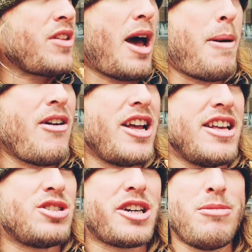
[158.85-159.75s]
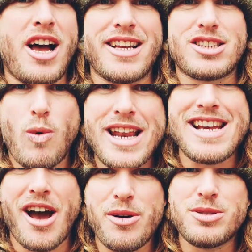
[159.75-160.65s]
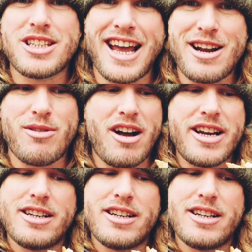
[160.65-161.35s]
Apparently it took them like 20 goes to get it right